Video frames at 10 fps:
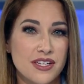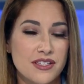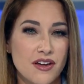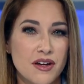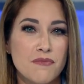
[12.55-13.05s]

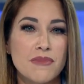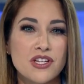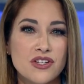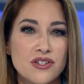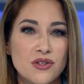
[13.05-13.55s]
he's on a
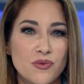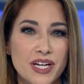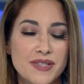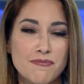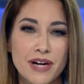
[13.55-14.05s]
mission to
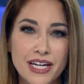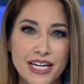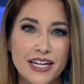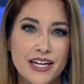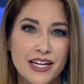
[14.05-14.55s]
raise
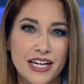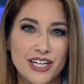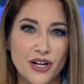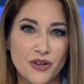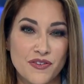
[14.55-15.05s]
money
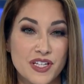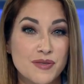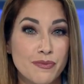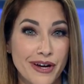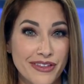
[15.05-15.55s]
in honor of
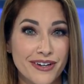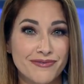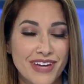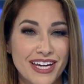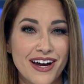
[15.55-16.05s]
his
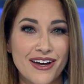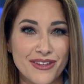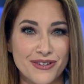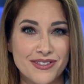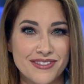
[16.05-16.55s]
mother and
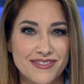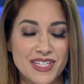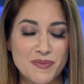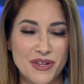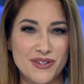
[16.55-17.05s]
others
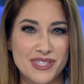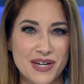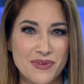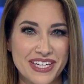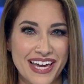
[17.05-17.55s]
this Mother's
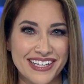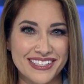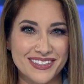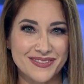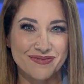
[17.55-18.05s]
Day weekend.